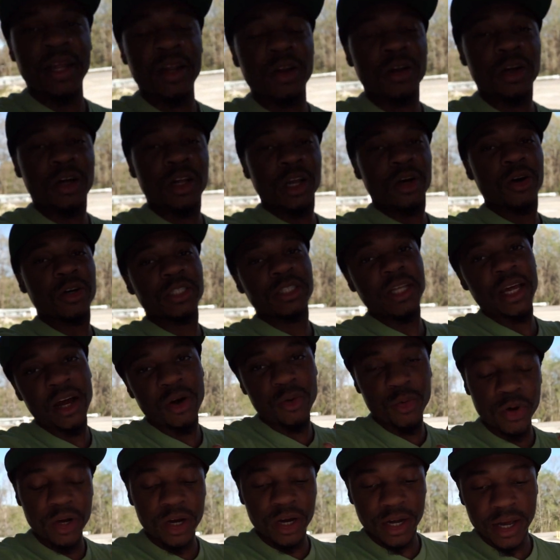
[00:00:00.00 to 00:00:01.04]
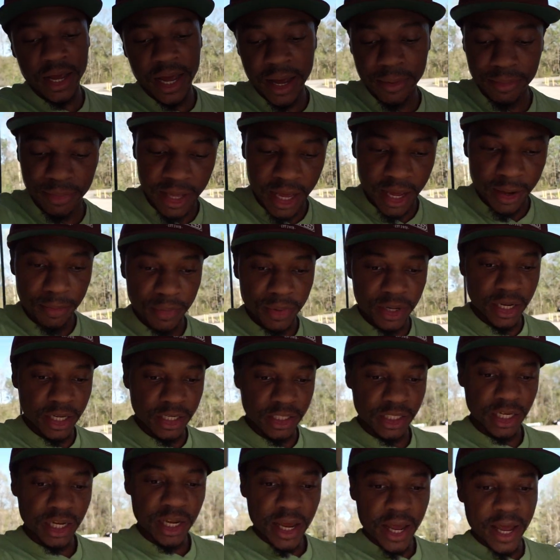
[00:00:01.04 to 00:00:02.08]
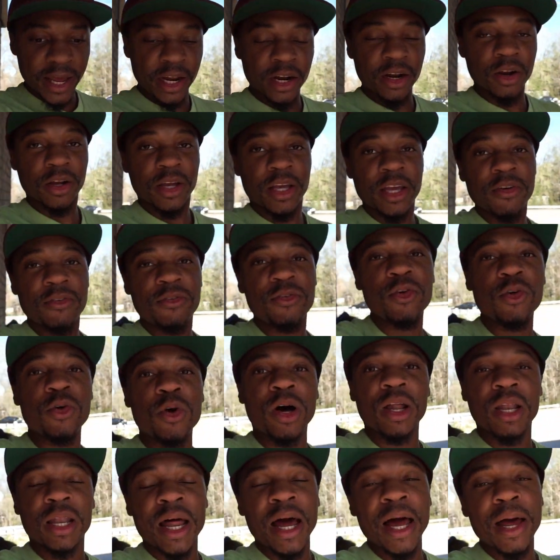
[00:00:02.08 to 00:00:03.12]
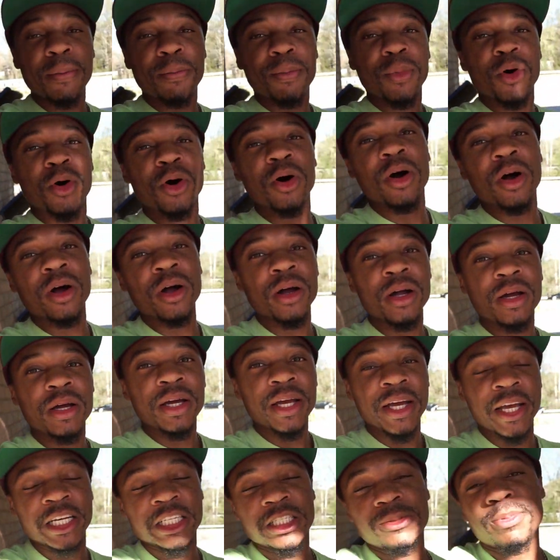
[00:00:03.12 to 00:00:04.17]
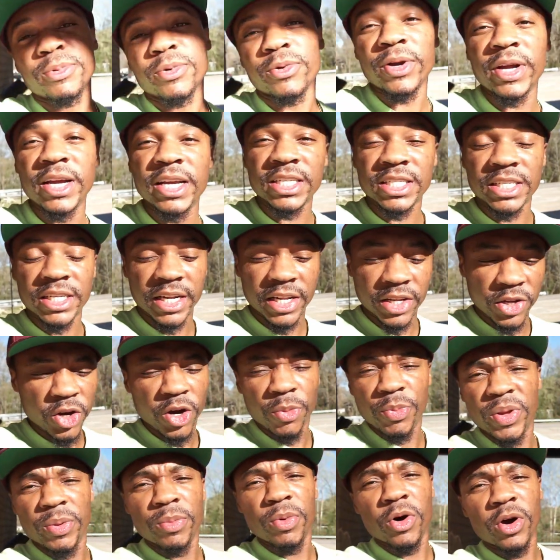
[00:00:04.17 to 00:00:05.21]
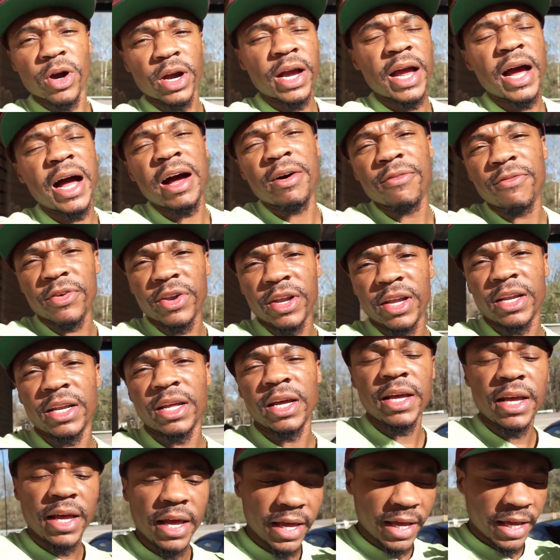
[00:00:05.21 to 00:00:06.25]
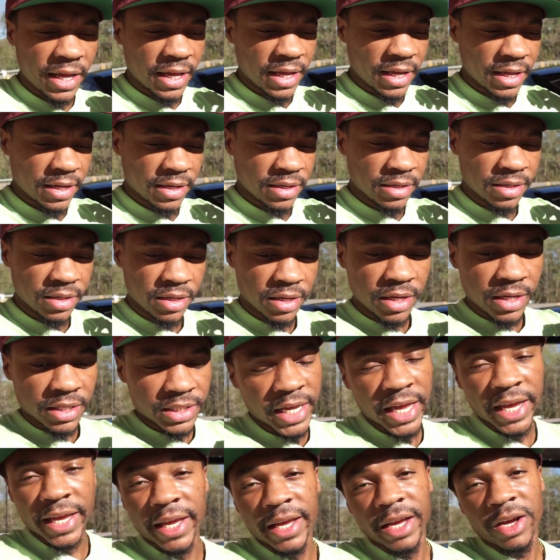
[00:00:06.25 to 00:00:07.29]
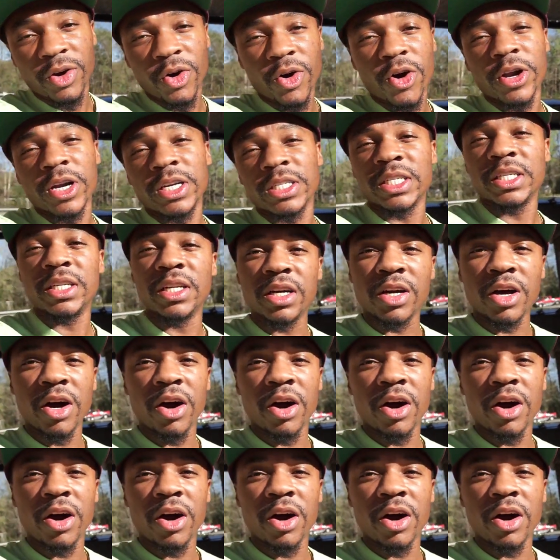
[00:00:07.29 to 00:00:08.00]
it'll close that wheel gap that much and it'll give you a lot more inspiration and you'll be more confident in taking corners in the